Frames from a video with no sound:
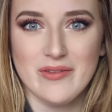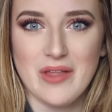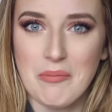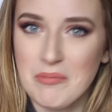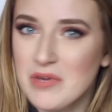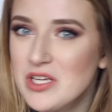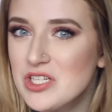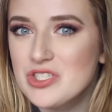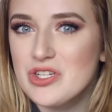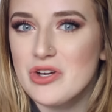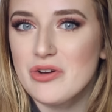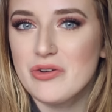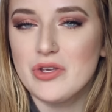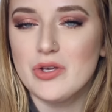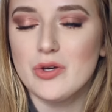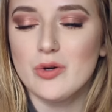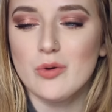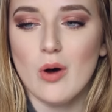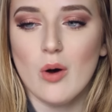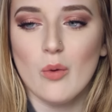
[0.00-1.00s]
Let me show
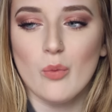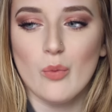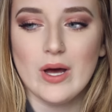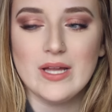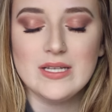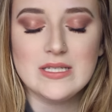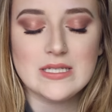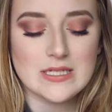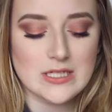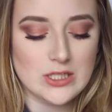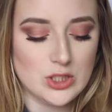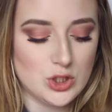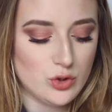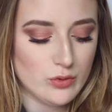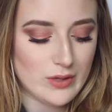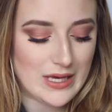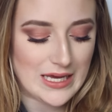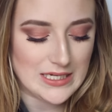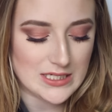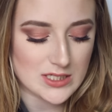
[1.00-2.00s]
you what
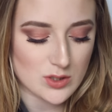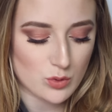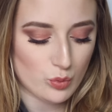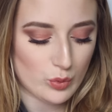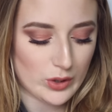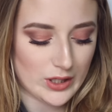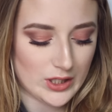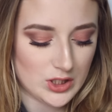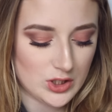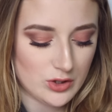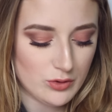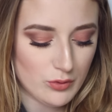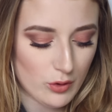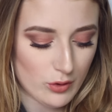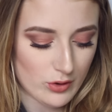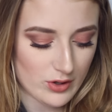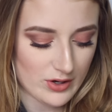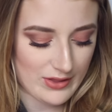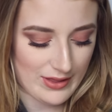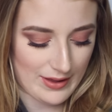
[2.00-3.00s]
you get when you
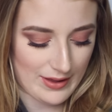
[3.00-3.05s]
order